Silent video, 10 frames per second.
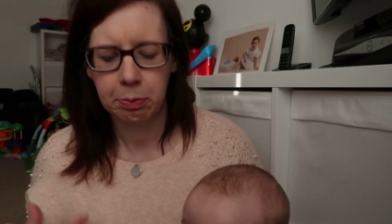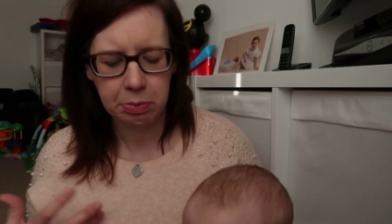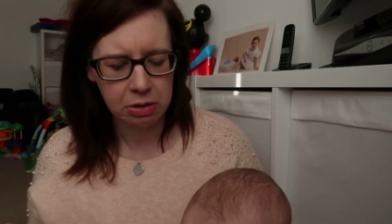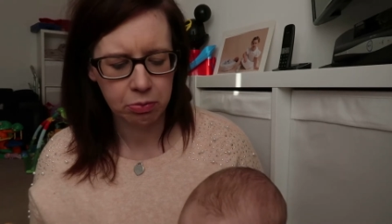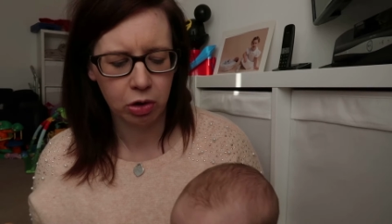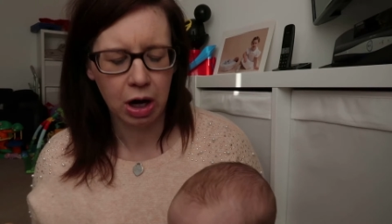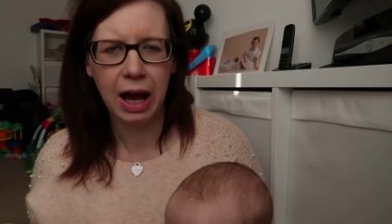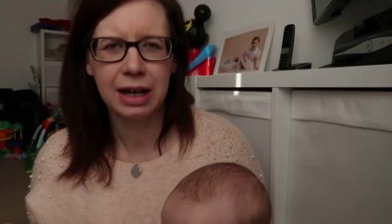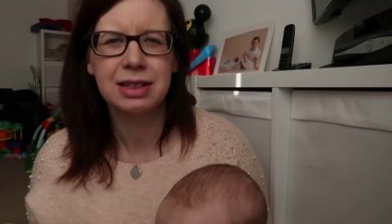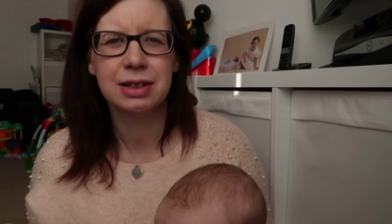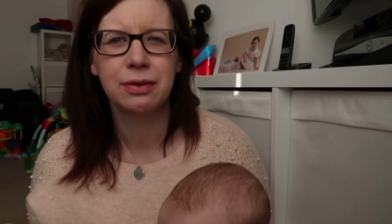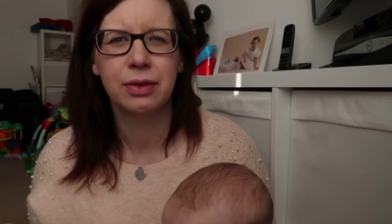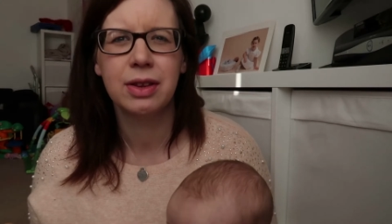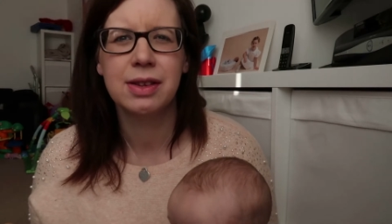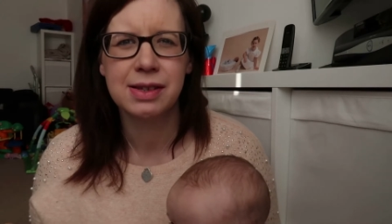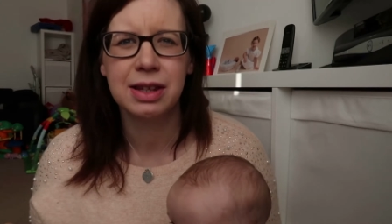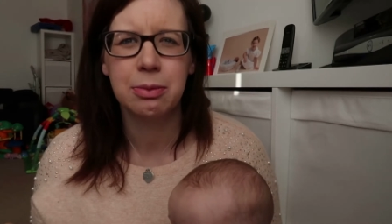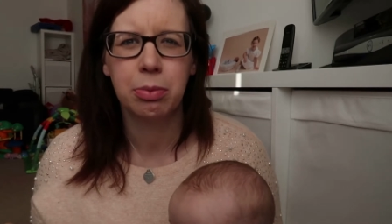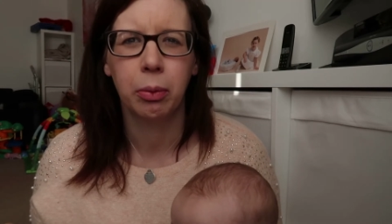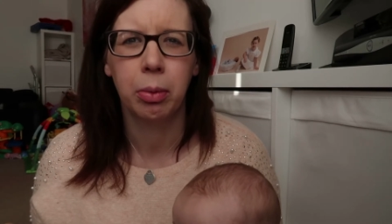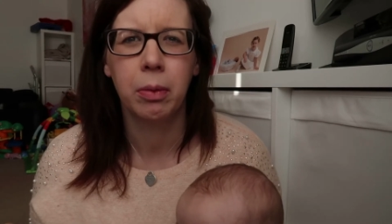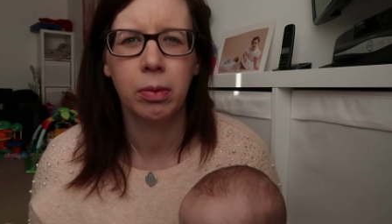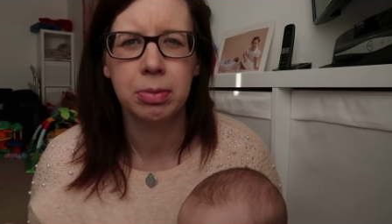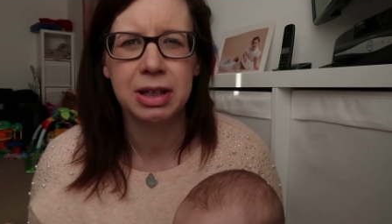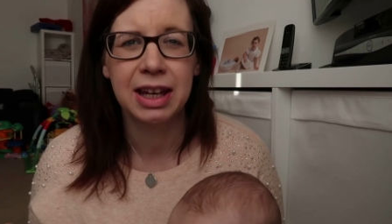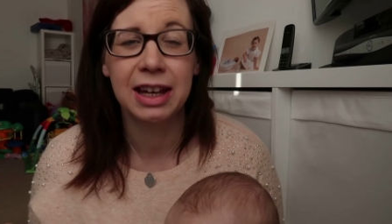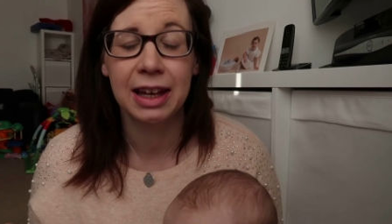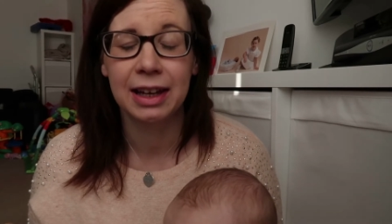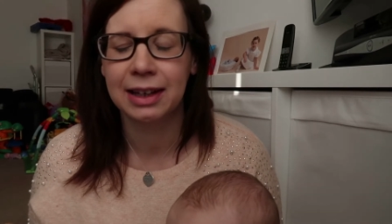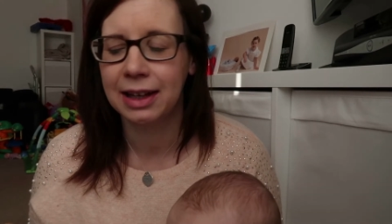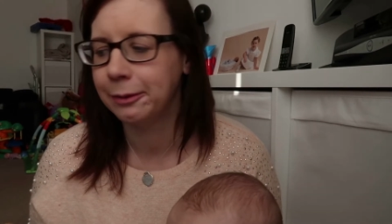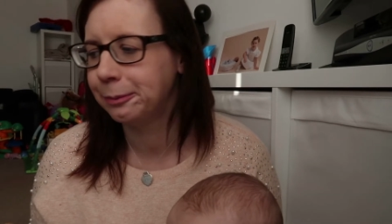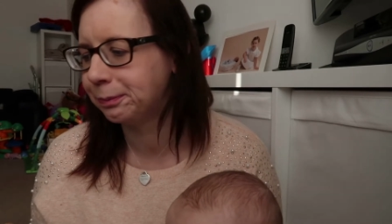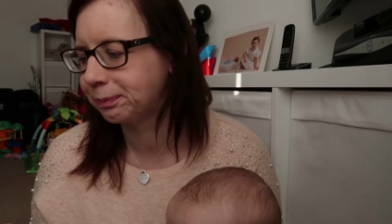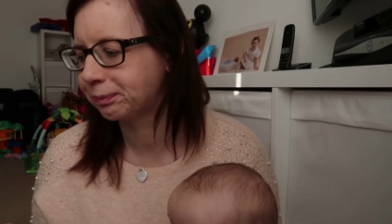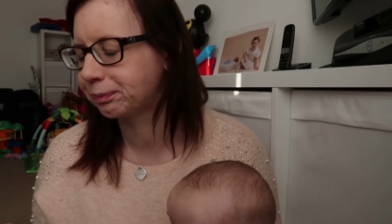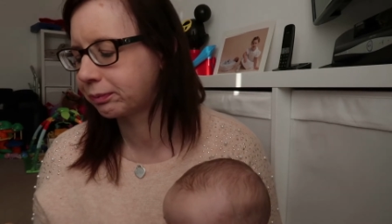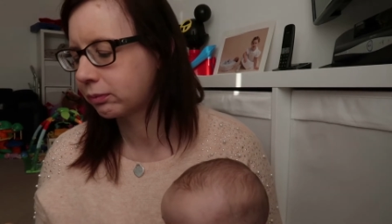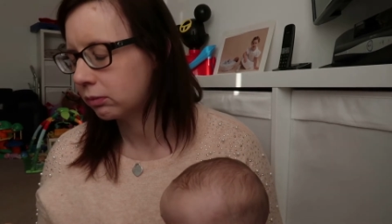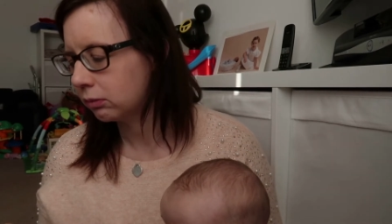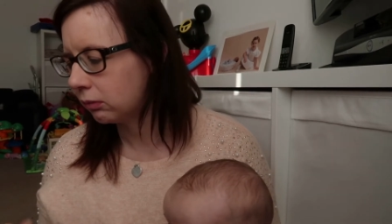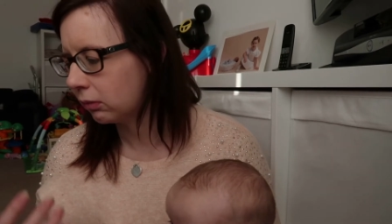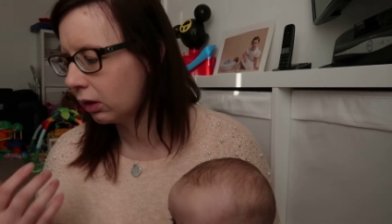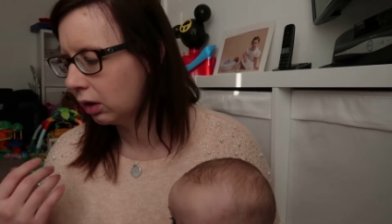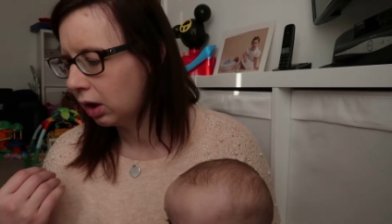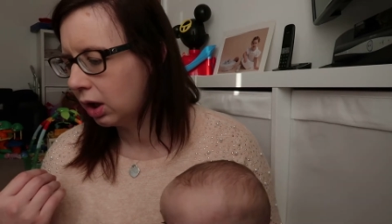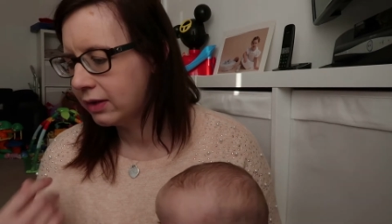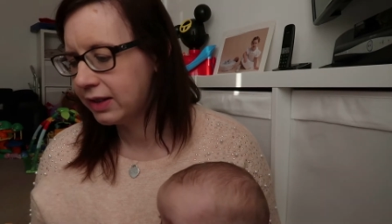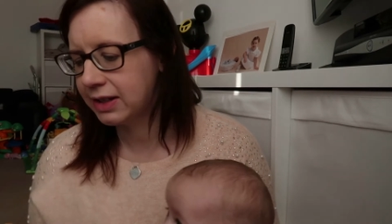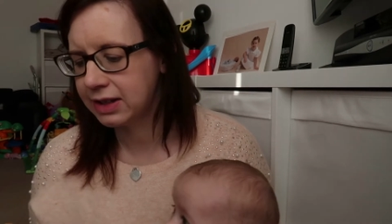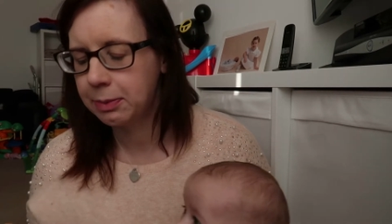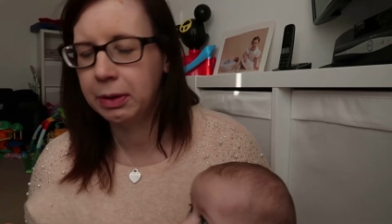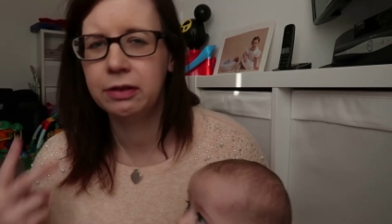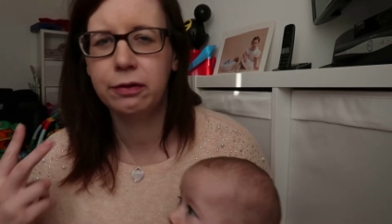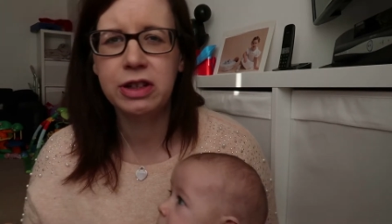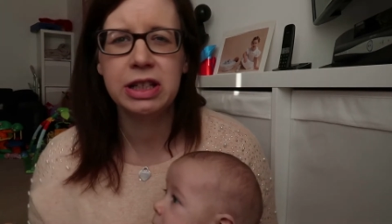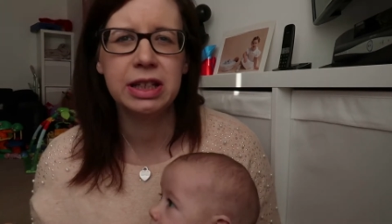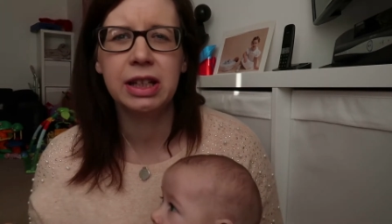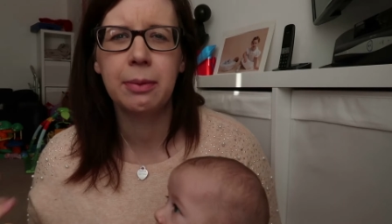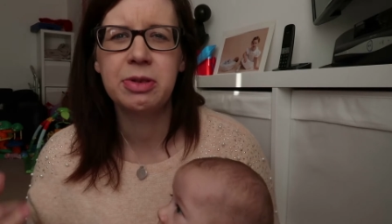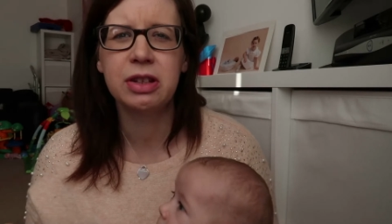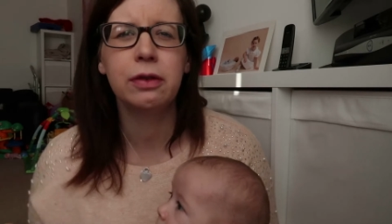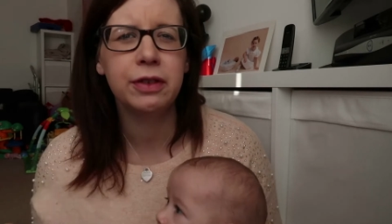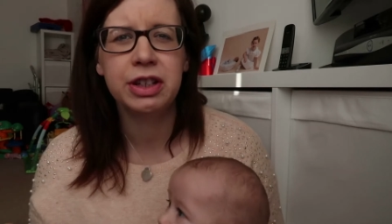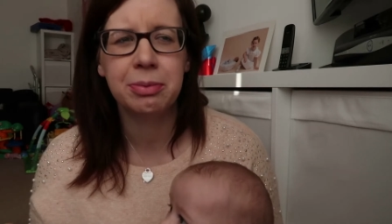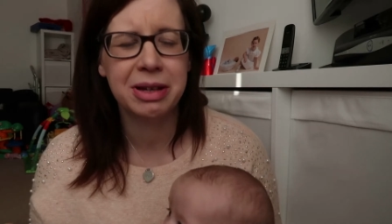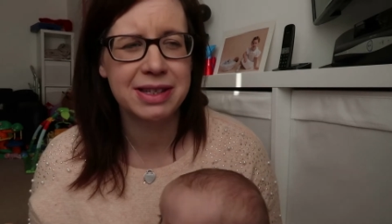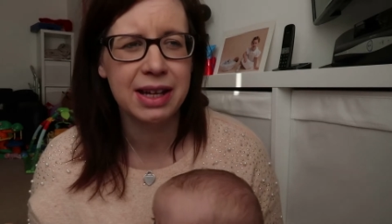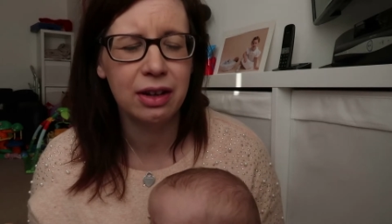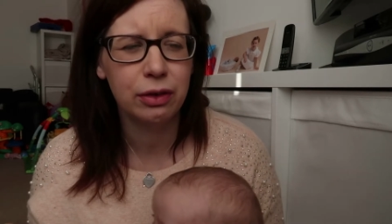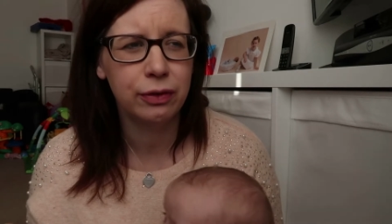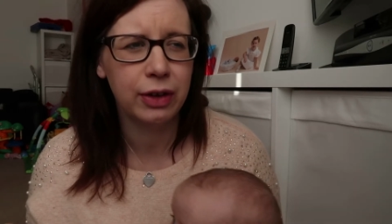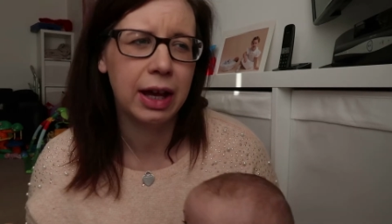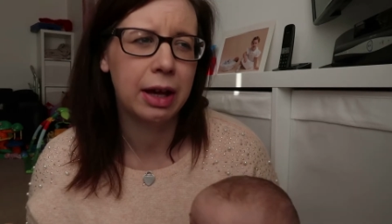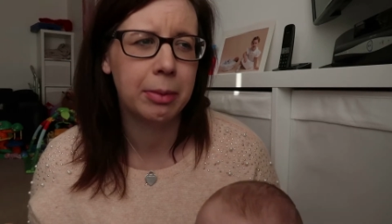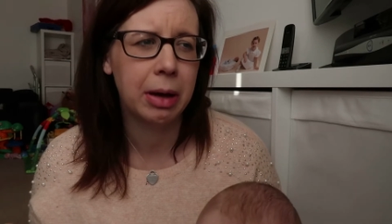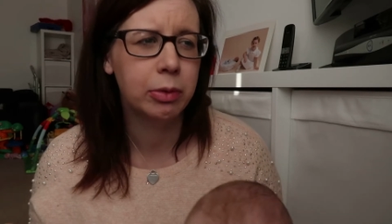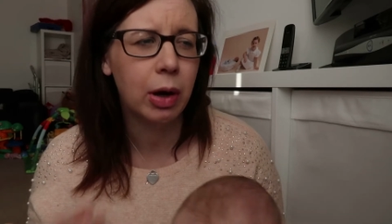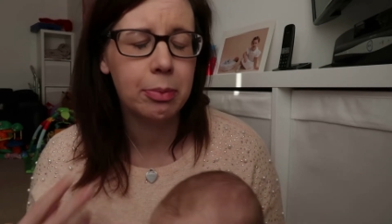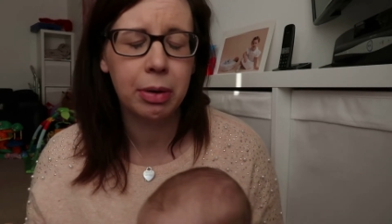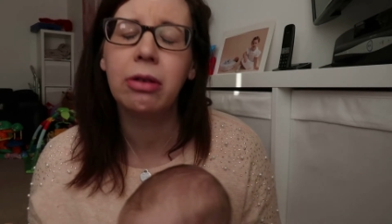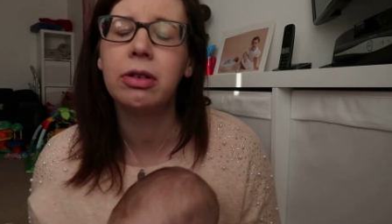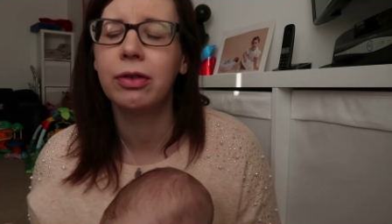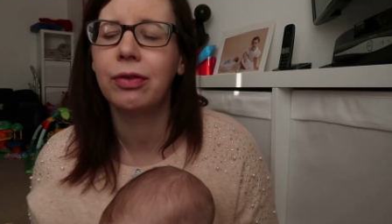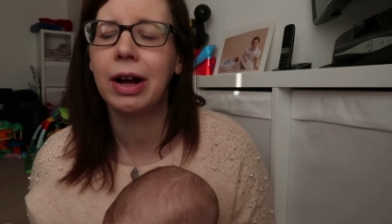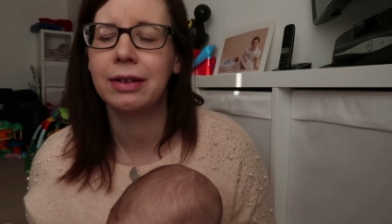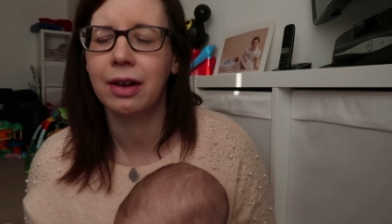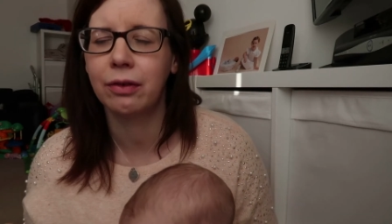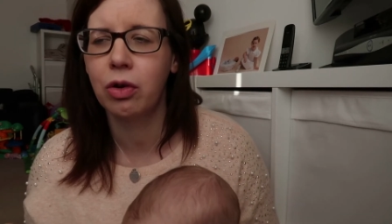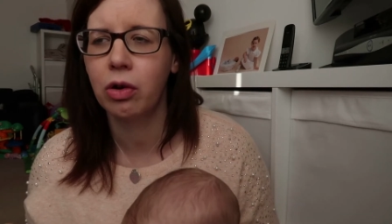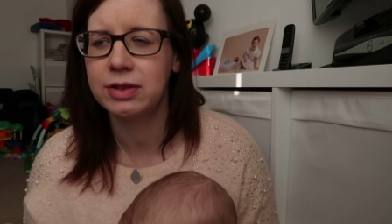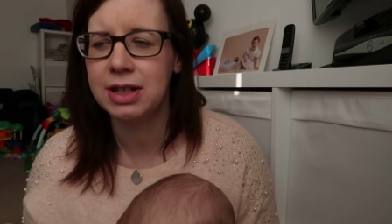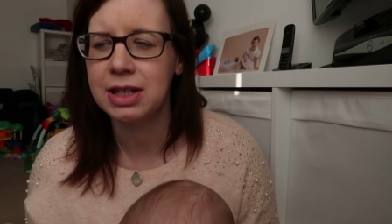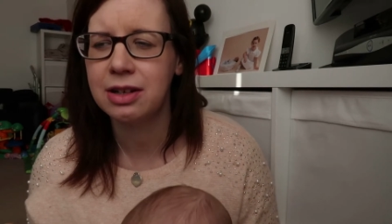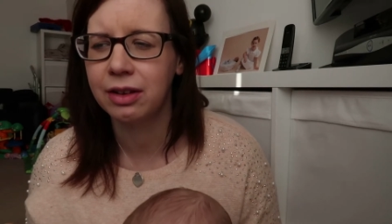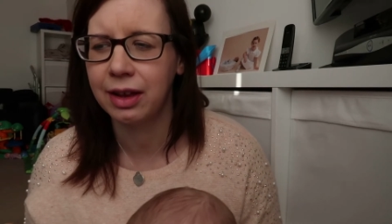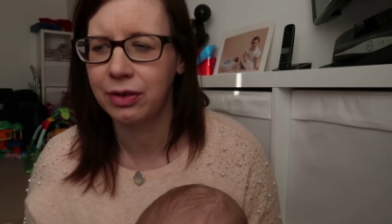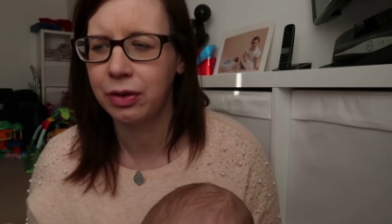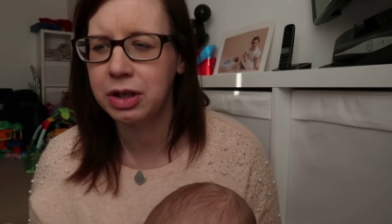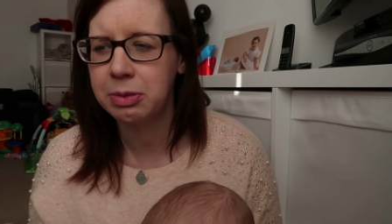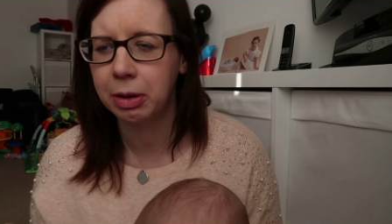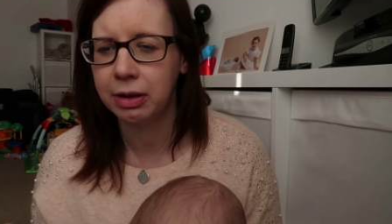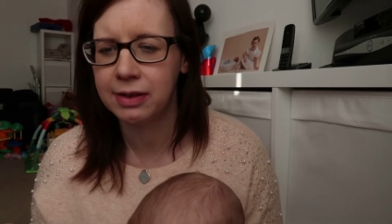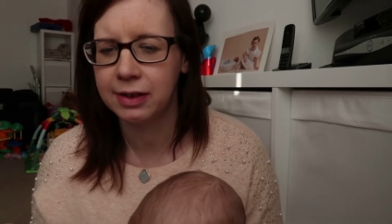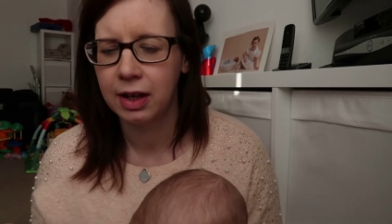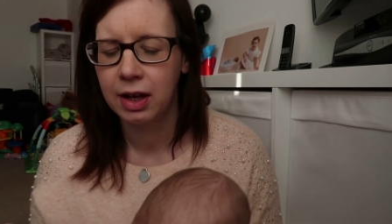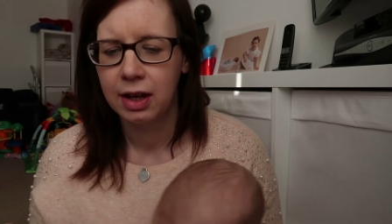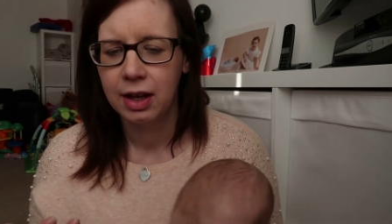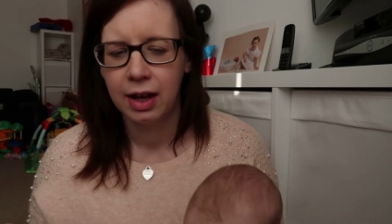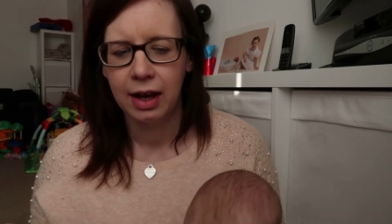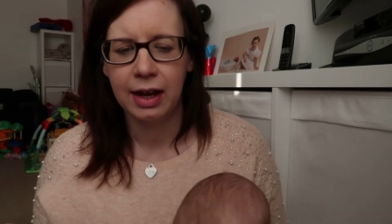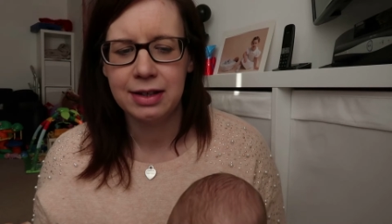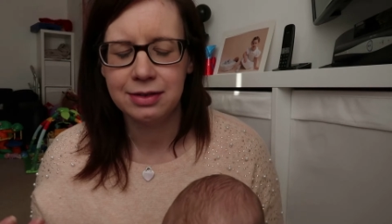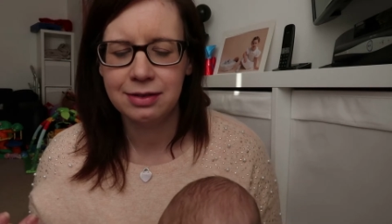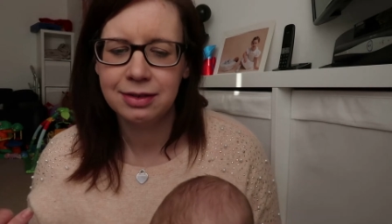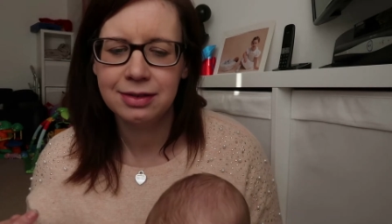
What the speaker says: being more active that the sleep will probably kick in again. So that's sleeping. Feeding, I'm still feeding myself. I'm quite proud of the fact that I've got to here. That's 3 months. I